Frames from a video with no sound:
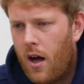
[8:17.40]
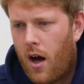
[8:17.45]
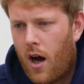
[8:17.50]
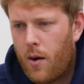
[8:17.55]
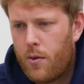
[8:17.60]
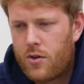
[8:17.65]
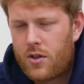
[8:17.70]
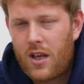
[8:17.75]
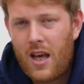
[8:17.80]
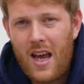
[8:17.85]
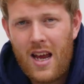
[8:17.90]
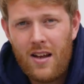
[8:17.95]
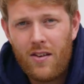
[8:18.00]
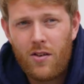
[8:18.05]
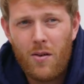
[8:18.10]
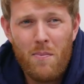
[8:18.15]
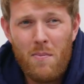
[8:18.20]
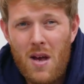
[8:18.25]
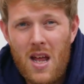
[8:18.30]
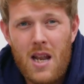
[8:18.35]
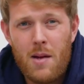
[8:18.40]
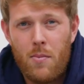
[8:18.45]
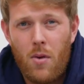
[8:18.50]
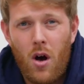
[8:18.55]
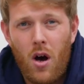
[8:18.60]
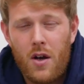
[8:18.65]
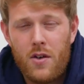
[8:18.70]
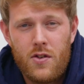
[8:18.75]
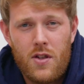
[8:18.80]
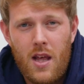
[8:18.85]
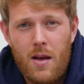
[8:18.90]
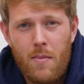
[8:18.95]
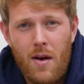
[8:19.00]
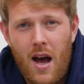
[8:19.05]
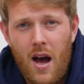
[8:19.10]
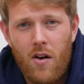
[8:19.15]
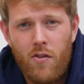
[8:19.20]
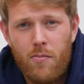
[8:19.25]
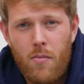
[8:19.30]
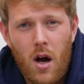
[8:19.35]
I was keen to minimise the
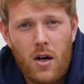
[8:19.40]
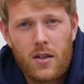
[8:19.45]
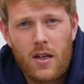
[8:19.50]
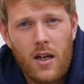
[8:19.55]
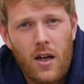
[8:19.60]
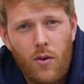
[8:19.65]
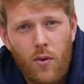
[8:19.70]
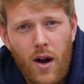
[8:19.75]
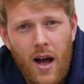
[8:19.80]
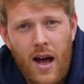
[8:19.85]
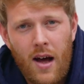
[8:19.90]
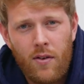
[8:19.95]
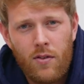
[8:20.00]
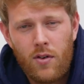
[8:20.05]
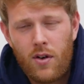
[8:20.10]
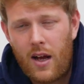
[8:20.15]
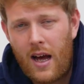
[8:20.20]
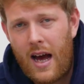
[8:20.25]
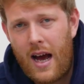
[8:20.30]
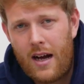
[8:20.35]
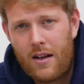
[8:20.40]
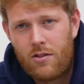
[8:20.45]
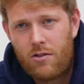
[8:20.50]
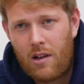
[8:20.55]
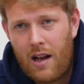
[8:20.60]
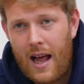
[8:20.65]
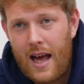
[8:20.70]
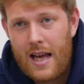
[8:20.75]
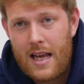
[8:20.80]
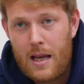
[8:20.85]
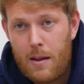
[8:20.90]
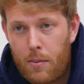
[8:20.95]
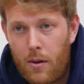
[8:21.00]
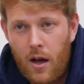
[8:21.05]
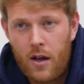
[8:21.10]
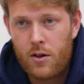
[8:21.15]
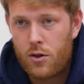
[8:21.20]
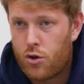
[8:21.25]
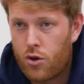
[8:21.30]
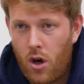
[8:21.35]
amount of mucking around at Sleap
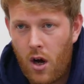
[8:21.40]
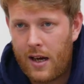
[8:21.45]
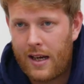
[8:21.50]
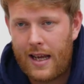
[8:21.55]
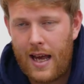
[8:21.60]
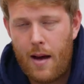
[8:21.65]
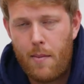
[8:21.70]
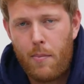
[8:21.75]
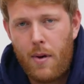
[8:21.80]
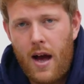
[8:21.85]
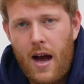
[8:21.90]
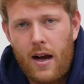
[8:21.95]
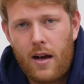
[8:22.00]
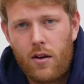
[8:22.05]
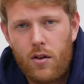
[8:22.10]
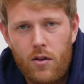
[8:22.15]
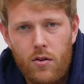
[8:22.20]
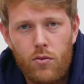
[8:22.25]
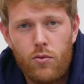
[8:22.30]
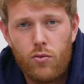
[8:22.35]
and try and get back